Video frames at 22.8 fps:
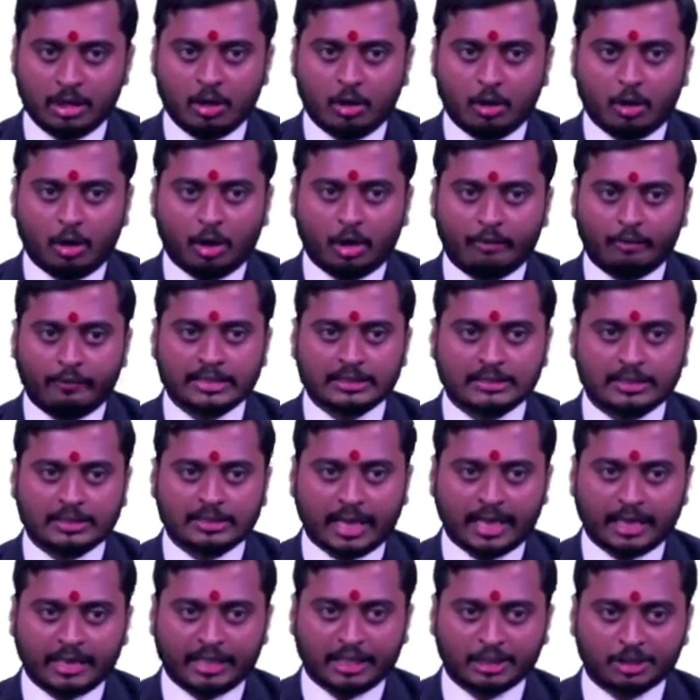Always the
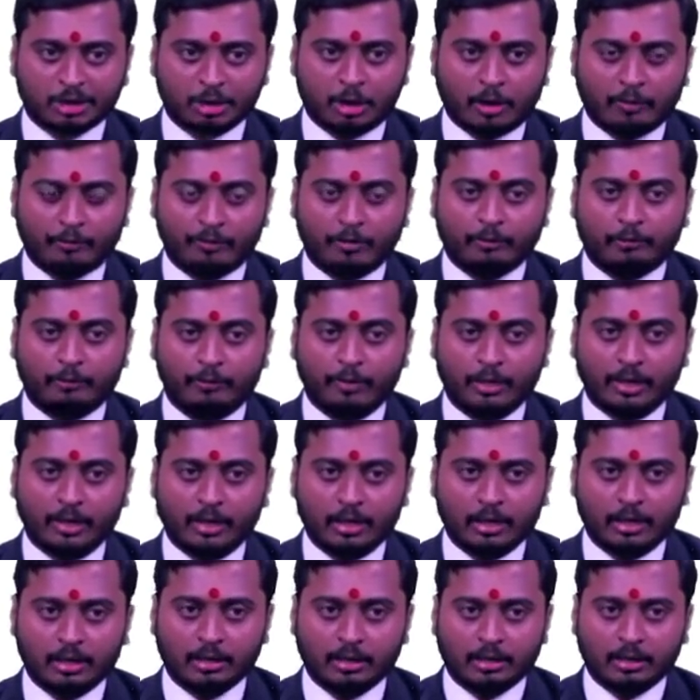direction of a
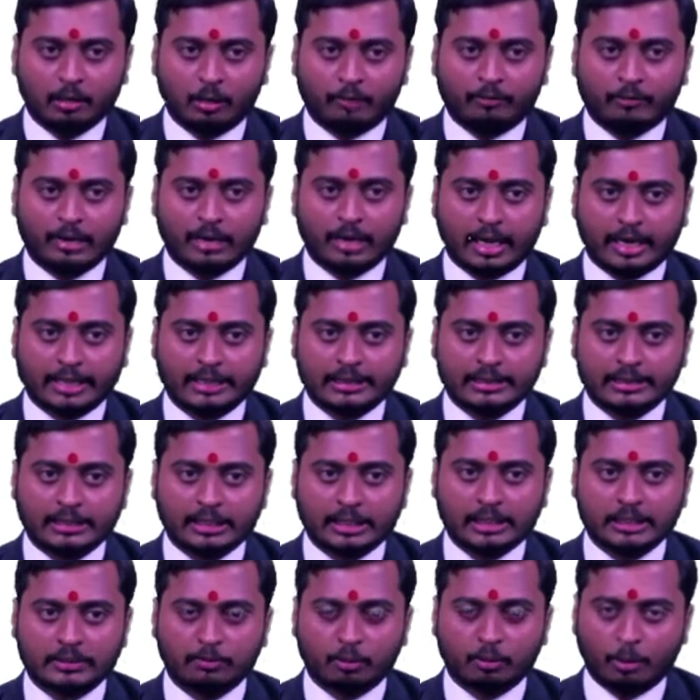field of a lines
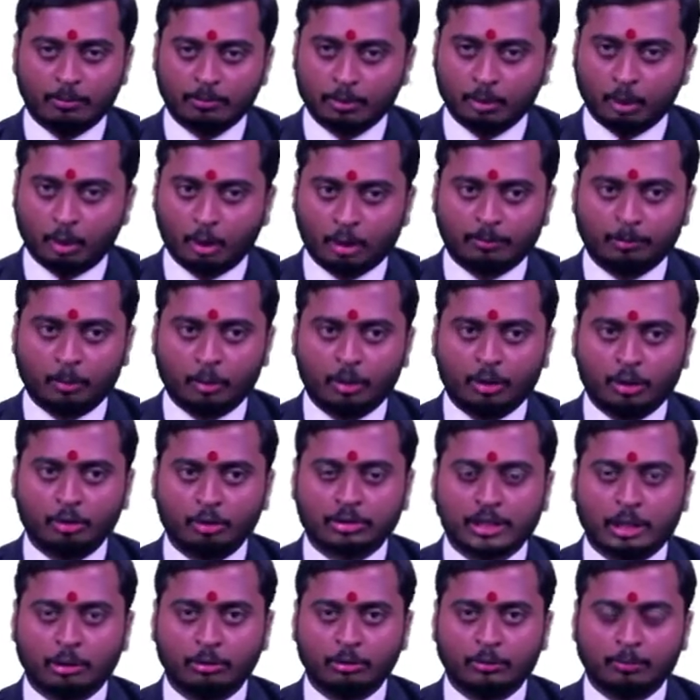is from north pole to
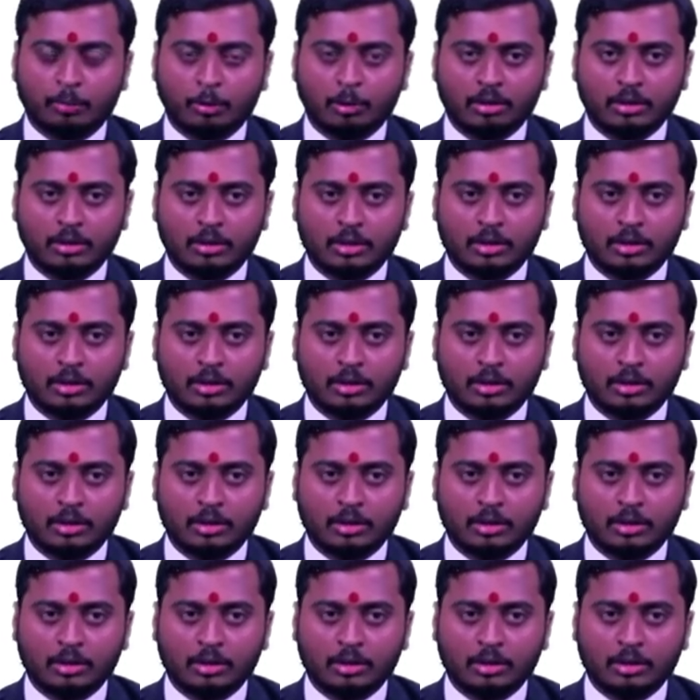south pole.